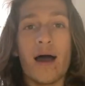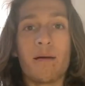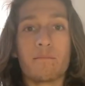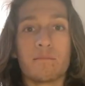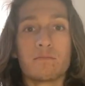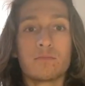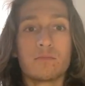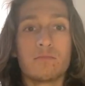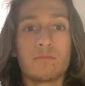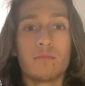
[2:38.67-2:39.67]
I'm
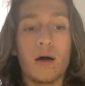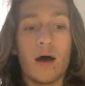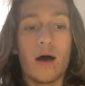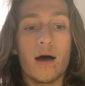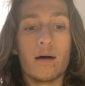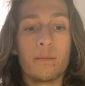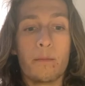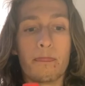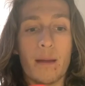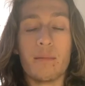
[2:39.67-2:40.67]

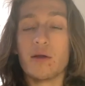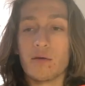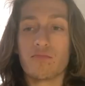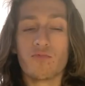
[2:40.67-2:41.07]
gonna